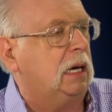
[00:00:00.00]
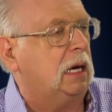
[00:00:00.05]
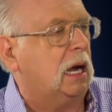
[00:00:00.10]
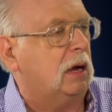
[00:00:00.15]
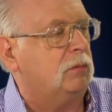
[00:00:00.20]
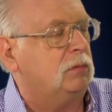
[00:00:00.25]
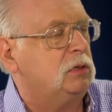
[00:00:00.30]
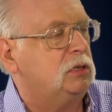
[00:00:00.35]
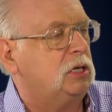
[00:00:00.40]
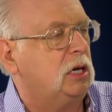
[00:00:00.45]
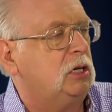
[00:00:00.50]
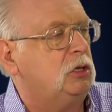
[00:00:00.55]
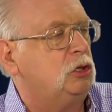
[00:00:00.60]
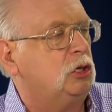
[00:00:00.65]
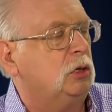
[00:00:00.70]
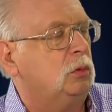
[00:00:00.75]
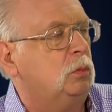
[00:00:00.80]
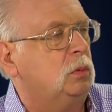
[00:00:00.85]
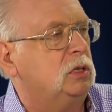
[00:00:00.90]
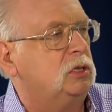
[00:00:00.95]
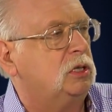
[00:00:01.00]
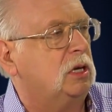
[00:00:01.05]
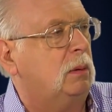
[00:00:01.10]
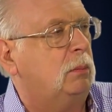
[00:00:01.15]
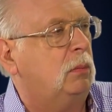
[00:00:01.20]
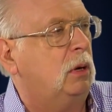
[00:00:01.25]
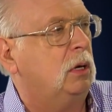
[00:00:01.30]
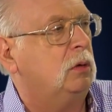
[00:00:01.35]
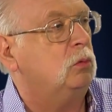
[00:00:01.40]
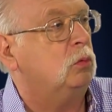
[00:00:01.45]
conversation with
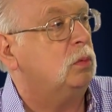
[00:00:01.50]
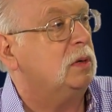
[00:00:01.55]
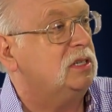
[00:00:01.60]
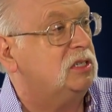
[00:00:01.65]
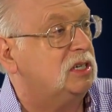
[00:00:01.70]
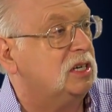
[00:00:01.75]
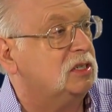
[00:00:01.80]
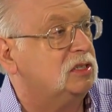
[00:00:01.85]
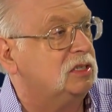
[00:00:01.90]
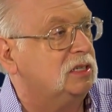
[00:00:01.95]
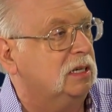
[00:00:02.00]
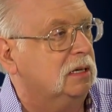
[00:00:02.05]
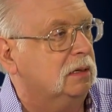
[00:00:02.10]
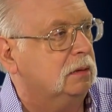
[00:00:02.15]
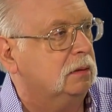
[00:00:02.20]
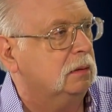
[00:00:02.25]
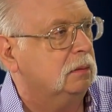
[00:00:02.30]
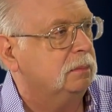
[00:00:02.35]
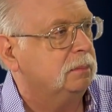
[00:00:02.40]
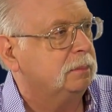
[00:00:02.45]
someone resistant.